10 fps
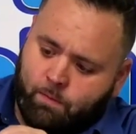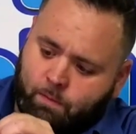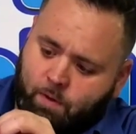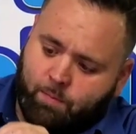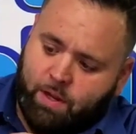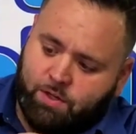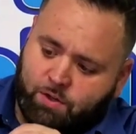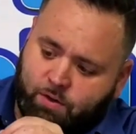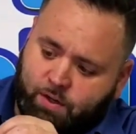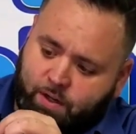and make
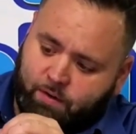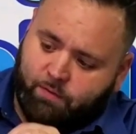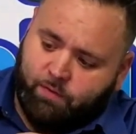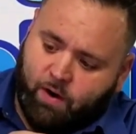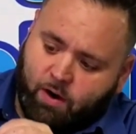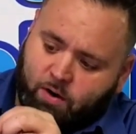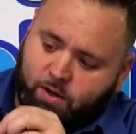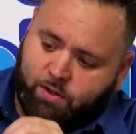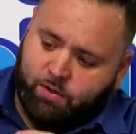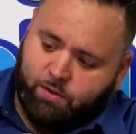sure to get it very
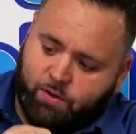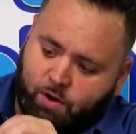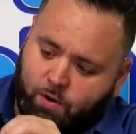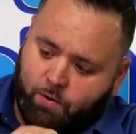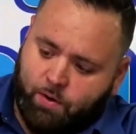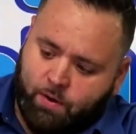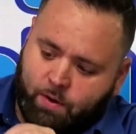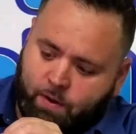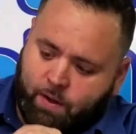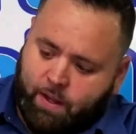good coat.
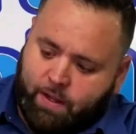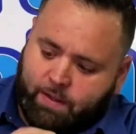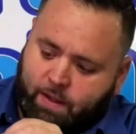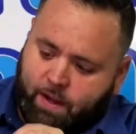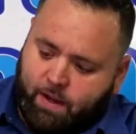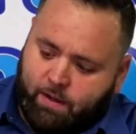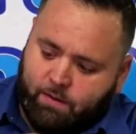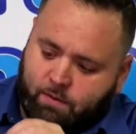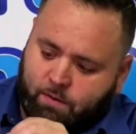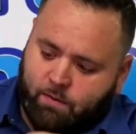And then
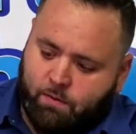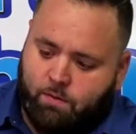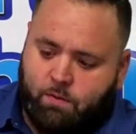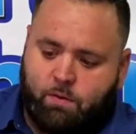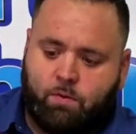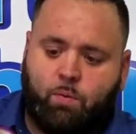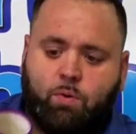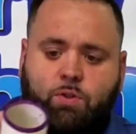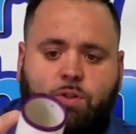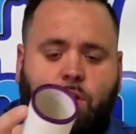you will
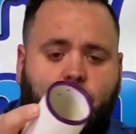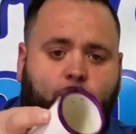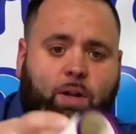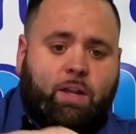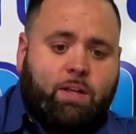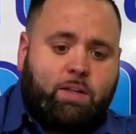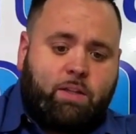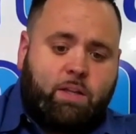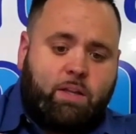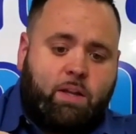start by getting the